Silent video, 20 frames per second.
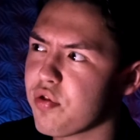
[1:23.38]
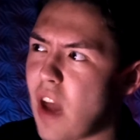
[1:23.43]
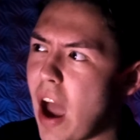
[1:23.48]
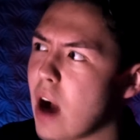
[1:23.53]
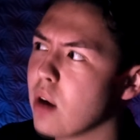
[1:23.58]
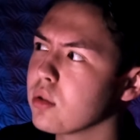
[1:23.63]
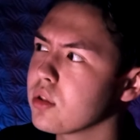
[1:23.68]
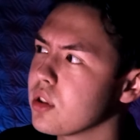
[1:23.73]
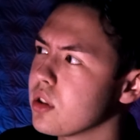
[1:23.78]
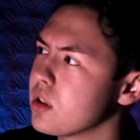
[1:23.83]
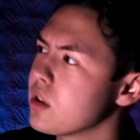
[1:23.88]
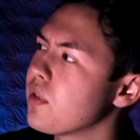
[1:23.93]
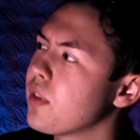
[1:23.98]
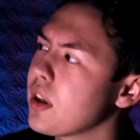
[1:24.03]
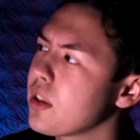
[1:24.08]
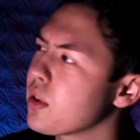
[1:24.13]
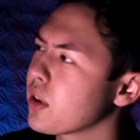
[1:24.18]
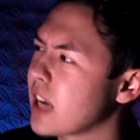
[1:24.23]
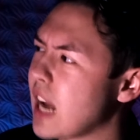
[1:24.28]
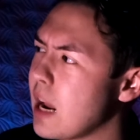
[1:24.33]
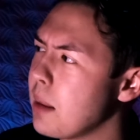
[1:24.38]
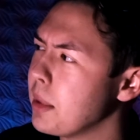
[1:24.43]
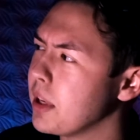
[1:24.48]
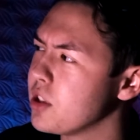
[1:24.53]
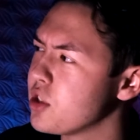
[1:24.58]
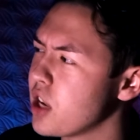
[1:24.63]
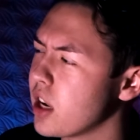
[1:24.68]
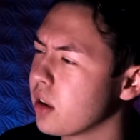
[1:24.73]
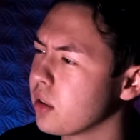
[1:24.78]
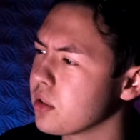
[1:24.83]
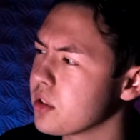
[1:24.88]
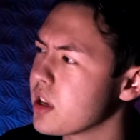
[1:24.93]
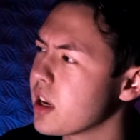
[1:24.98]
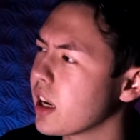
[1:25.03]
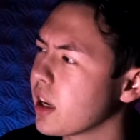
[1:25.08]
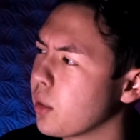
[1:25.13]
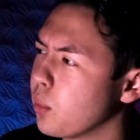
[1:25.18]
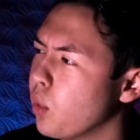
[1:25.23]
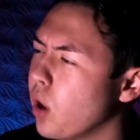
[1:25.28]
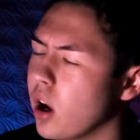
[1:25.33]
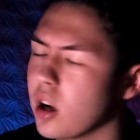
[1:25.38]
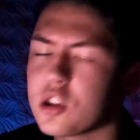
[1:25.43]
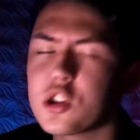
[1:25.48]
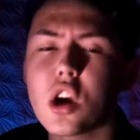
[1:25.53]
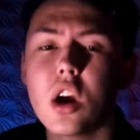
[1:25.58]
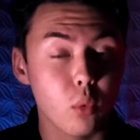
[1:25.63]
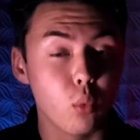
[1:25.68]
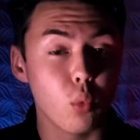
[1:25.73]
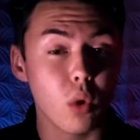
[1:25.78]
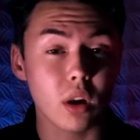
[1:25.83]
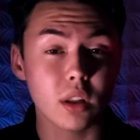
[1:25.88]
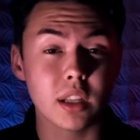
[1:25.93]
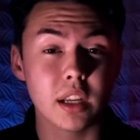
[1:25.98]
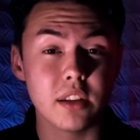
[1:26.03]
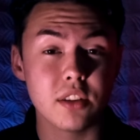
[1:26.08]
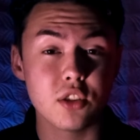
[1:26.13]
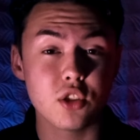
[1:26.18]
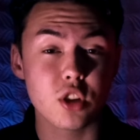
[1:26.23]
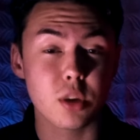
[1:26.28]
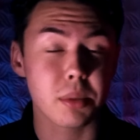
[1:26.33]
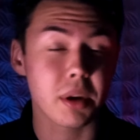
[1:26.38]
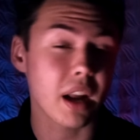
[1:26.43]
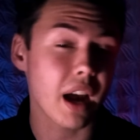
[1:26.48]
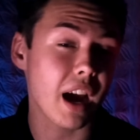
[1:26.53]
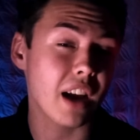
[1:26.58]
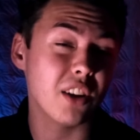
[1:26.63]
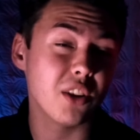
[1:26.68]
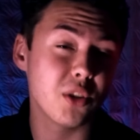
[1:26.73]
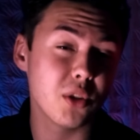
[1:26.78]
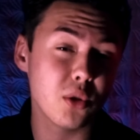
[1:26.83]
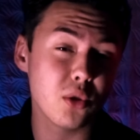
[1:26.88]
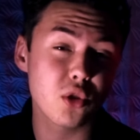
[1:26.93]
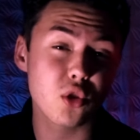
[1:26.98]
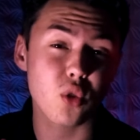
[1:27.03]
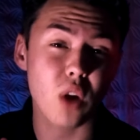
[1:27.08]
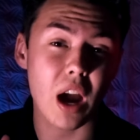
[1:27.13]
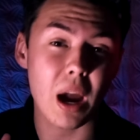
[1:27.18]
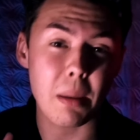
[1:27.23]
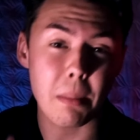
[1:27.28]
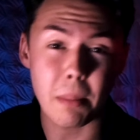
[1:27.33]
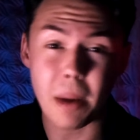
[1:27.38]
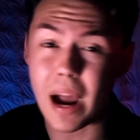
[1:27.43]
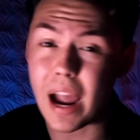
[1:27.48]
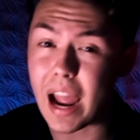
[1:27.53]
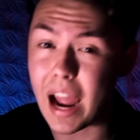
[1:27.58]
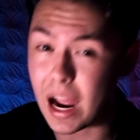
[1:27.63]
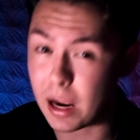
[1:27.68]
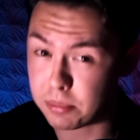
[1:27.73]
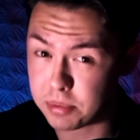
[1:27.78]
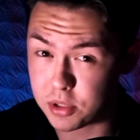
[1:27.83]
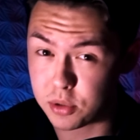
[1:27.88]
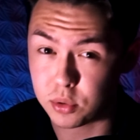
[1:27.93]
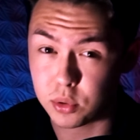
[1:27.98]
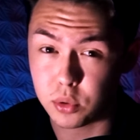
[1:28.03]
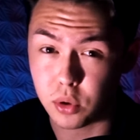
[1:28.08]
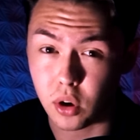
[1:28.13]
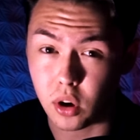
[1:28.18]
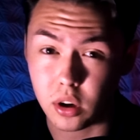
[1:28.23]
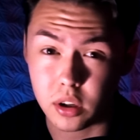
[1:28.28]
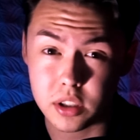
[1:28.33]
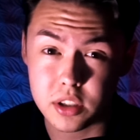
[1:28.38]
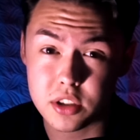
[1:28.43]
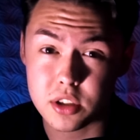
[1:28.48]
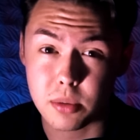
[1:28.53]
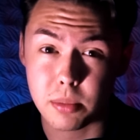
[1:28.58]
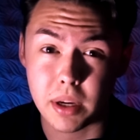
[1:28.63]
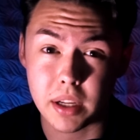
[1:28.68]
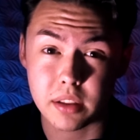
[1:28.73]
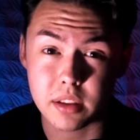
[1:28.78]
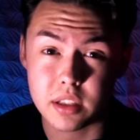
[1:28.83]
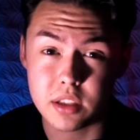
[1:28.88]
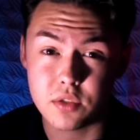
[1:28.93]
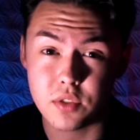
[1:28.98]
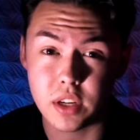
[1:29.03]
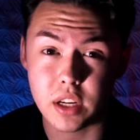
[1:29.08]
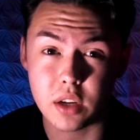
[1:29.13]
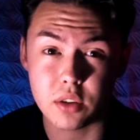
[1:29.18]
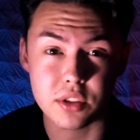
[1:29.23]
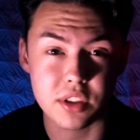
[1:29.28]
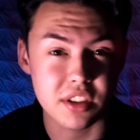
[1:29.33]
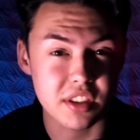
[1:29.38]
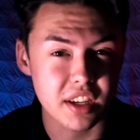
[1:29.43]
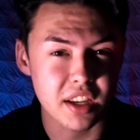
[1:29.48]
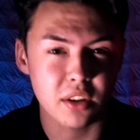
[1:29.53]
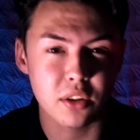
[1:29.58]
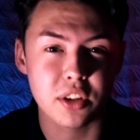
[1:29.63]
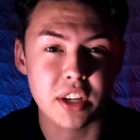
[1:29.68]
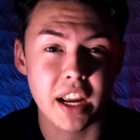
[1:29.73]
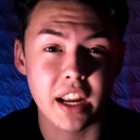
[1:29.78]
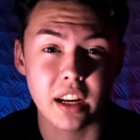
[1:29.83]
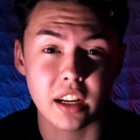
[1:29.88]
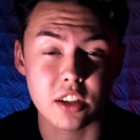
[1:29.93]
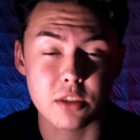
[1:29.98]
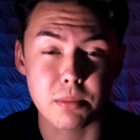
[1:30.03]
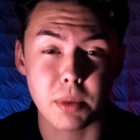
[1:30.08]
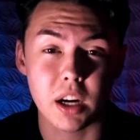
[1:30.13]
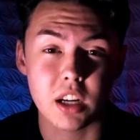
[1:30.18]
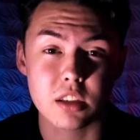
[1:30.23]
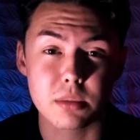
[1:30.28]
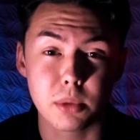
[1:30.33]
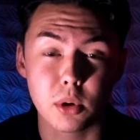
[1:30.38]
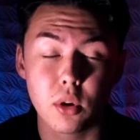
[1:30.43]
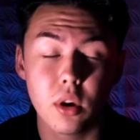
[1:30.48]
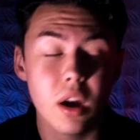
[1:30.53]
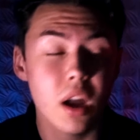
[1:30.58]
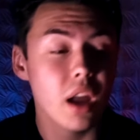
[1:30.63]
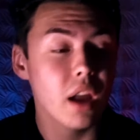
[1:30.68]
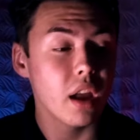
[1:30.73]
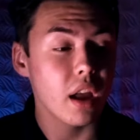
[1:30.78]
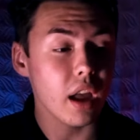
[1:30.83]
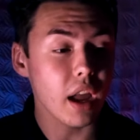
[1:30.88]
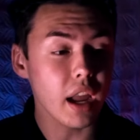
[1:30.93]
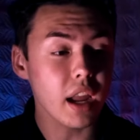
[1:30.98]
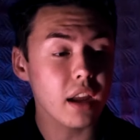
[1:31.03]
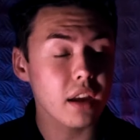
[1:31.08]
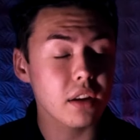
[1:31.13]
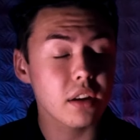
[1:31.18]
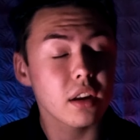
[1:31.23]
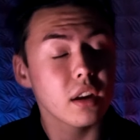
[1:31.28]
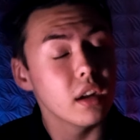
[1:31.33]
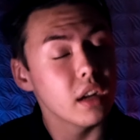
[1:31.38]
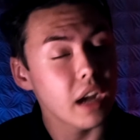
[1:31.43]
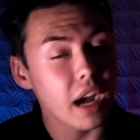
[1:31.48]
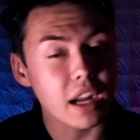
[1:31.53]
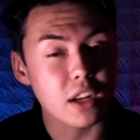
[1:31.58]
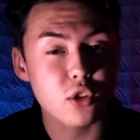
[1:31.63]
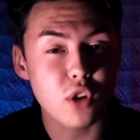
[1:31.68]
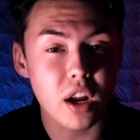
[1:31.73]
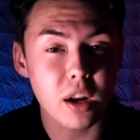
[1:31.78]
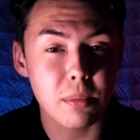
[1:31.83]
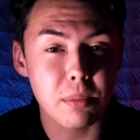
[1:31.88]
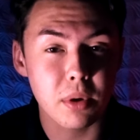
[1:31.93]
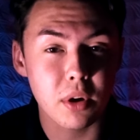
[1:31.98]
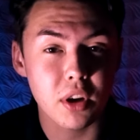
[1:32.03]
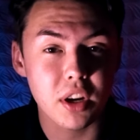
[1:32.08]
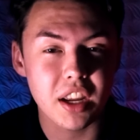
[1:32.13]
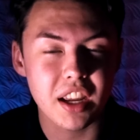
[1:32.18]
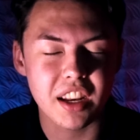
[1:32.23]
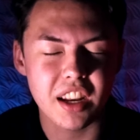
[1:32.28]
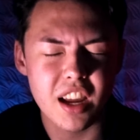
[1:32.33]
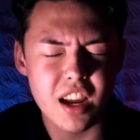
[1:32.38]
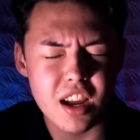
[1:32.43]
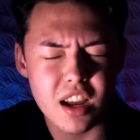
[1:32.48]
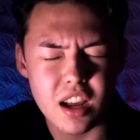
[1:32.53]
thousands of other gaming channels that I could watch? Well, ladies and gentlemen, I do try my absolute hardest to make these videos as entertaining as possible, and I try to put in